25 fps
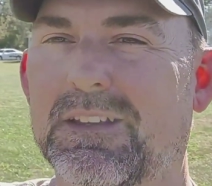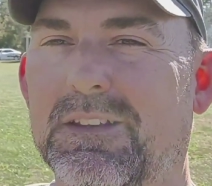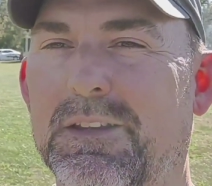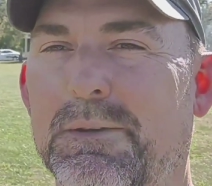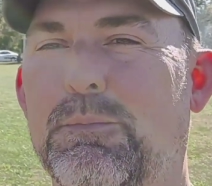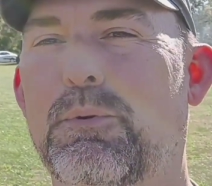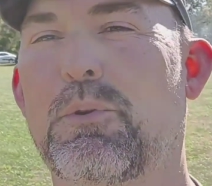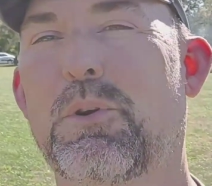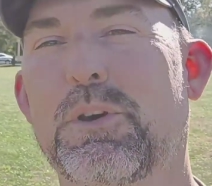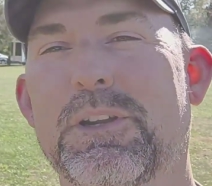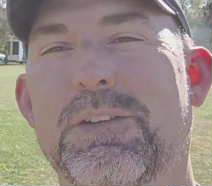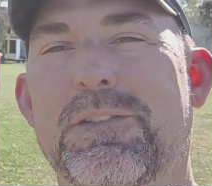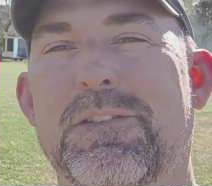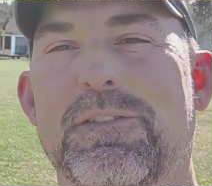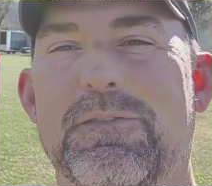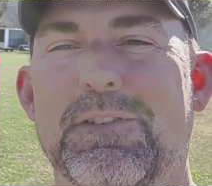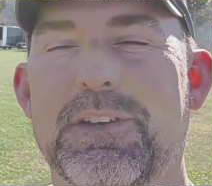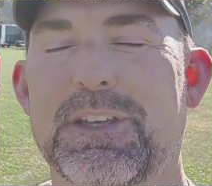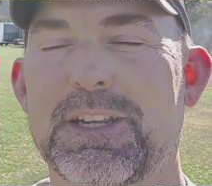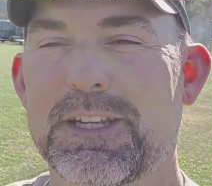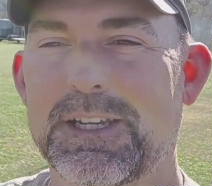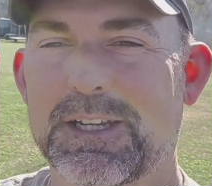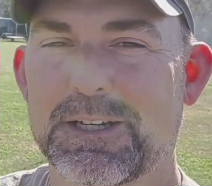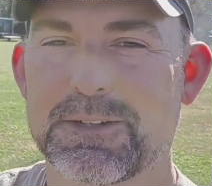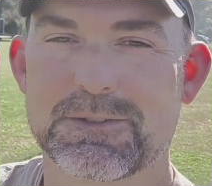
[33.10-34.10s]
the point of the
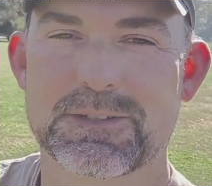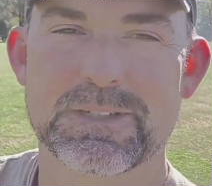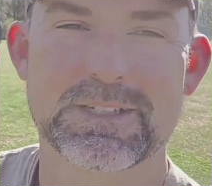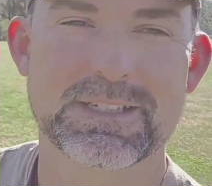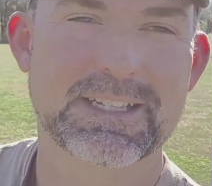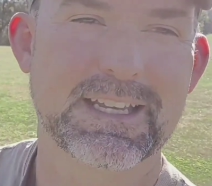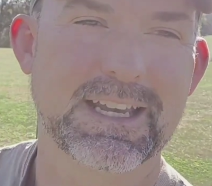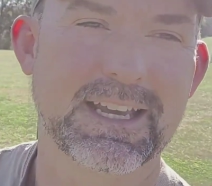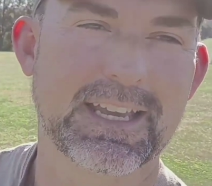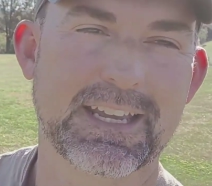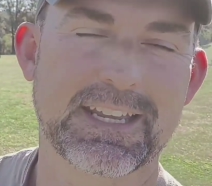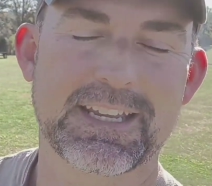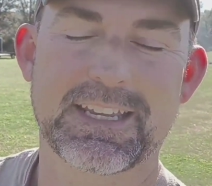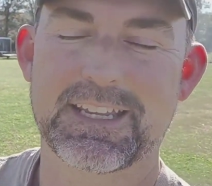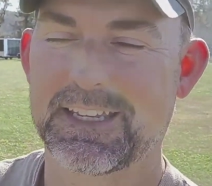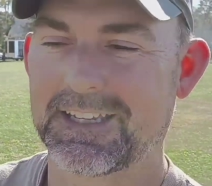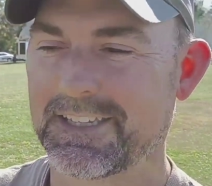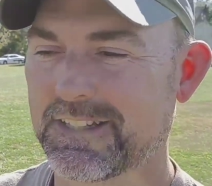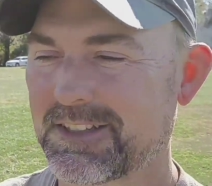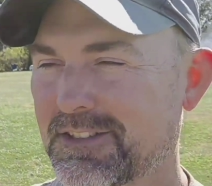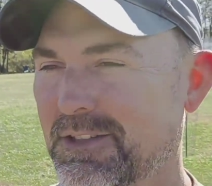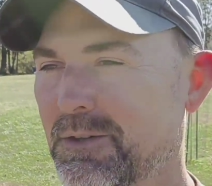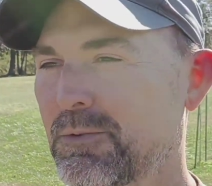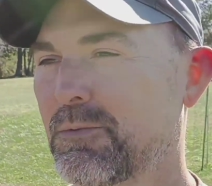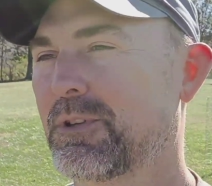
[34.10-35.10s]
video today
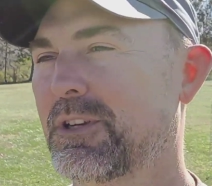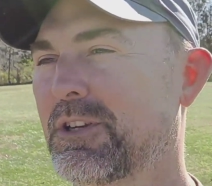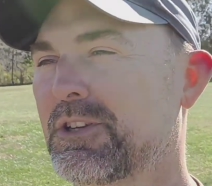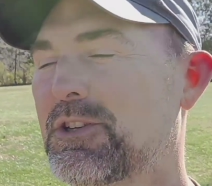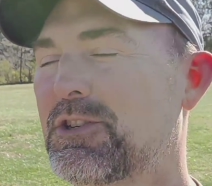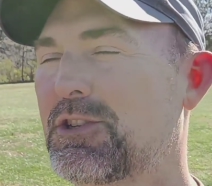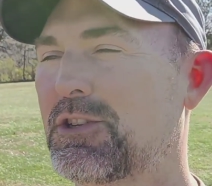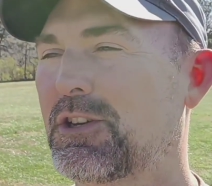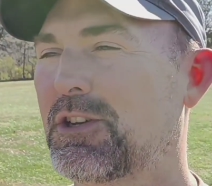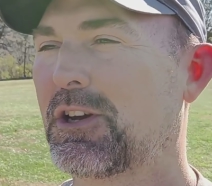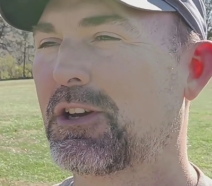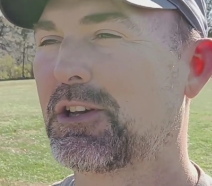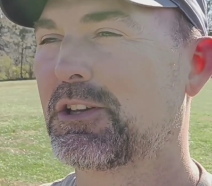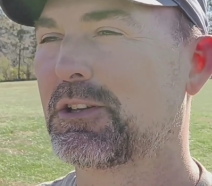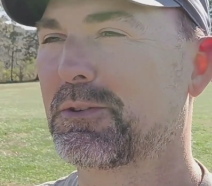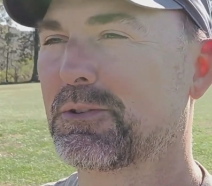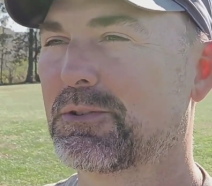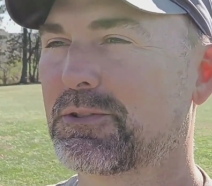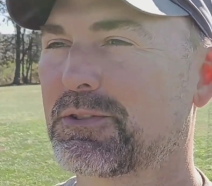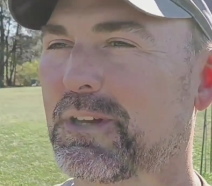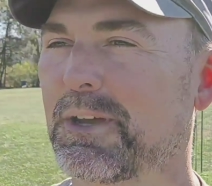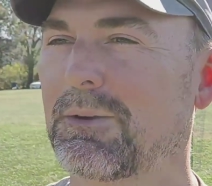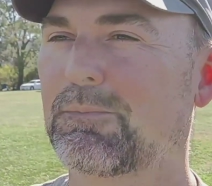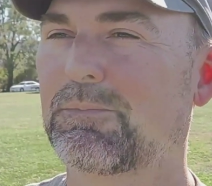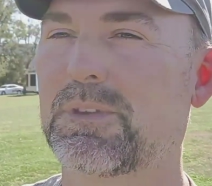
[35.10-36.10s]
is I want to show you
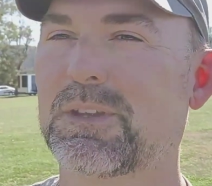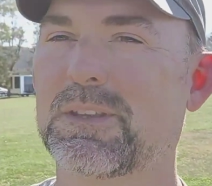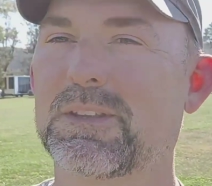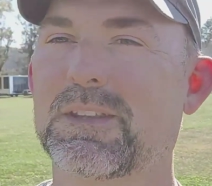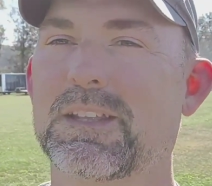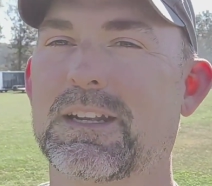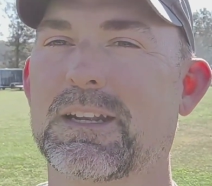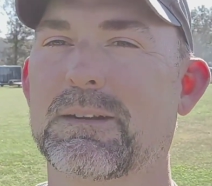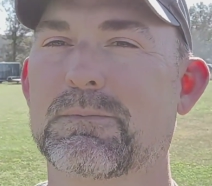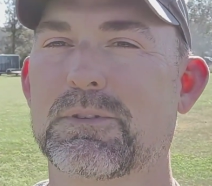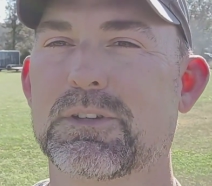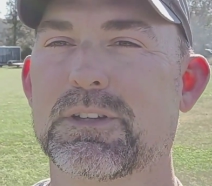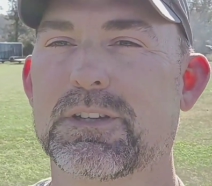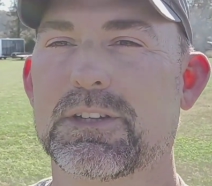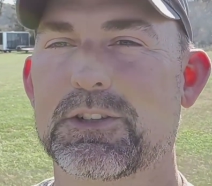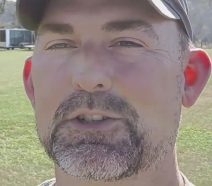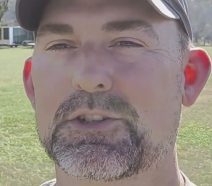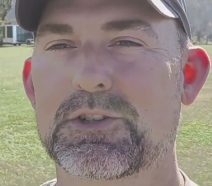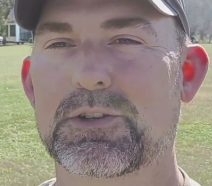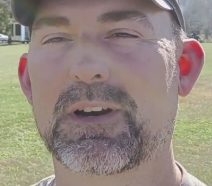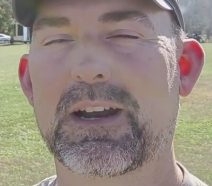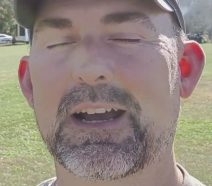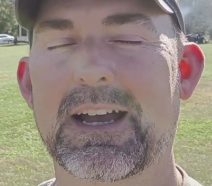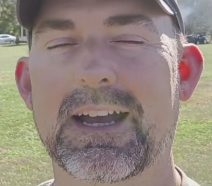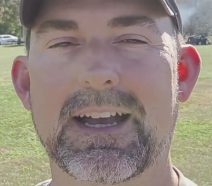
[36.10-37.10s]
something that I'm going to
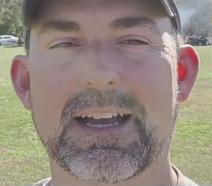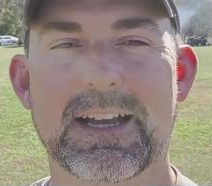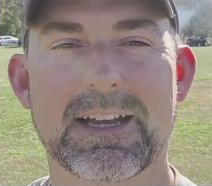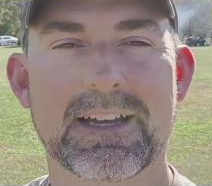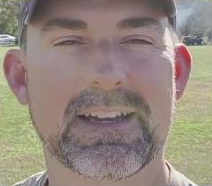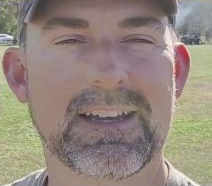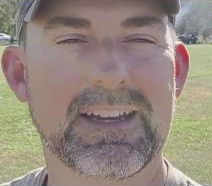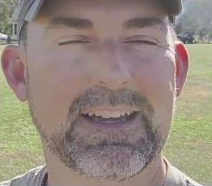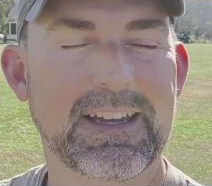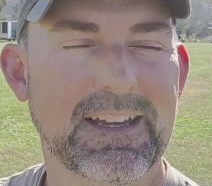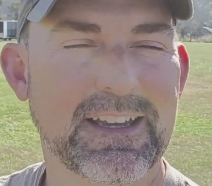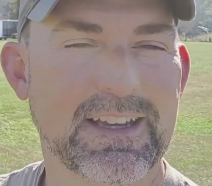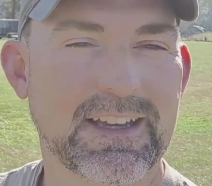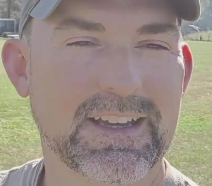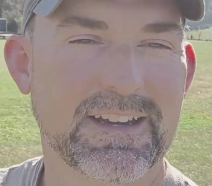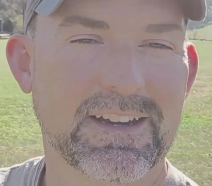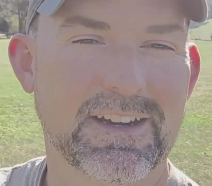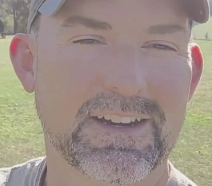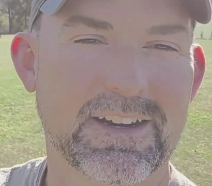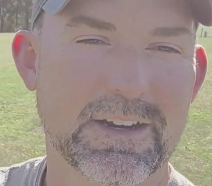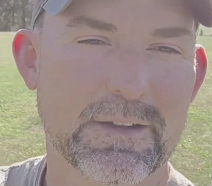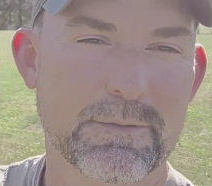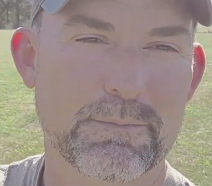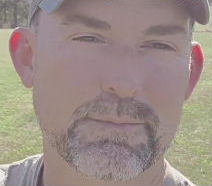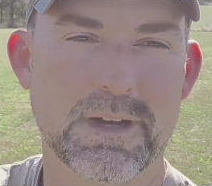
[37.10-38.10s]
try
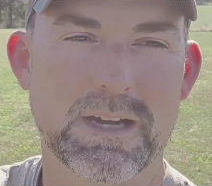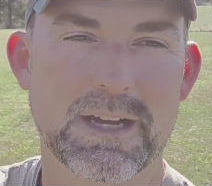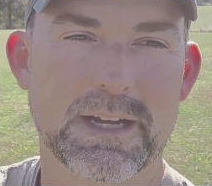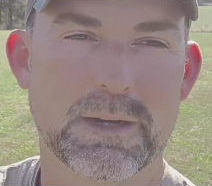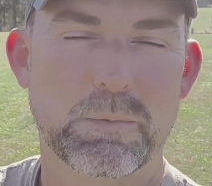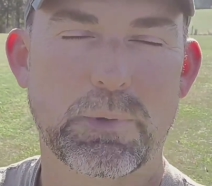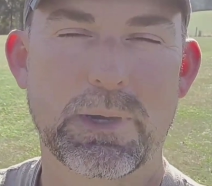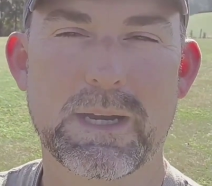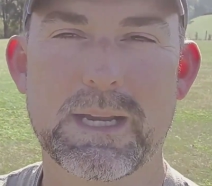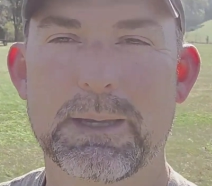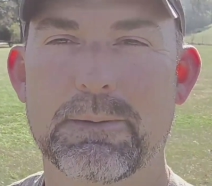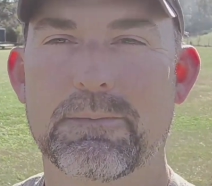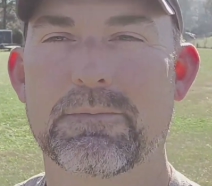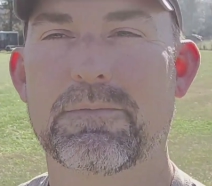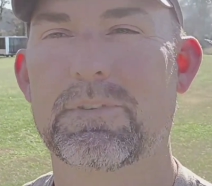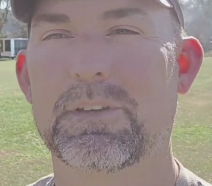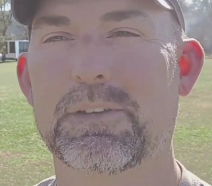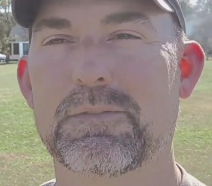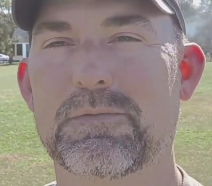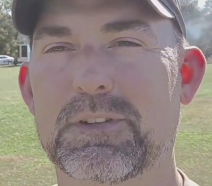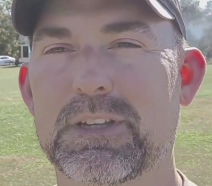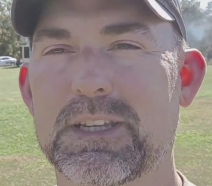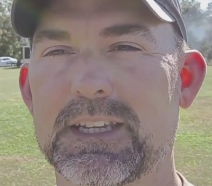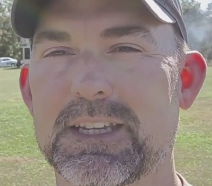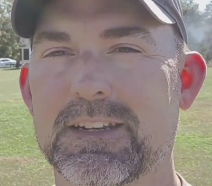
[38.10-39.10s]
on my Ram
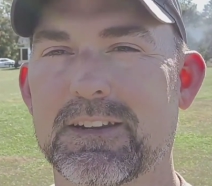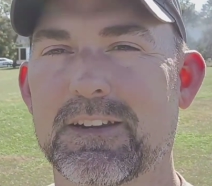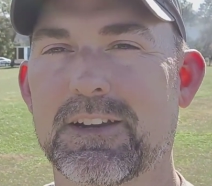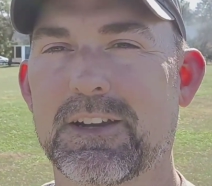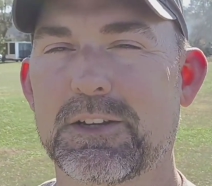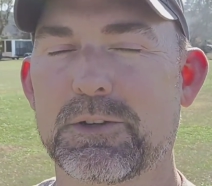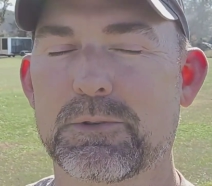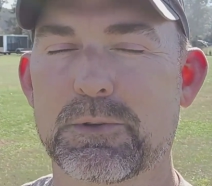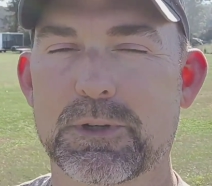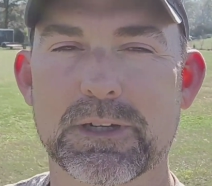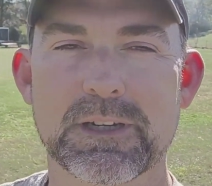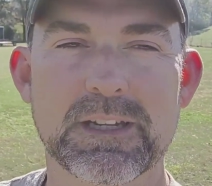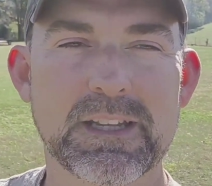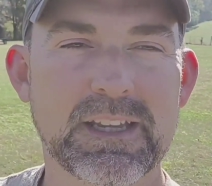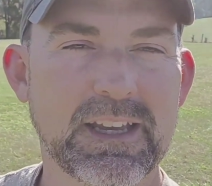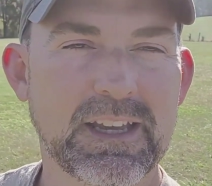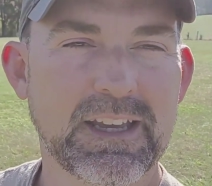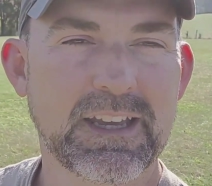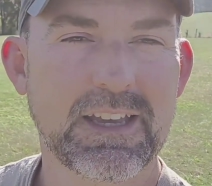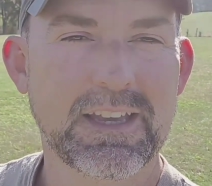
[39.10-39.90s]
1500.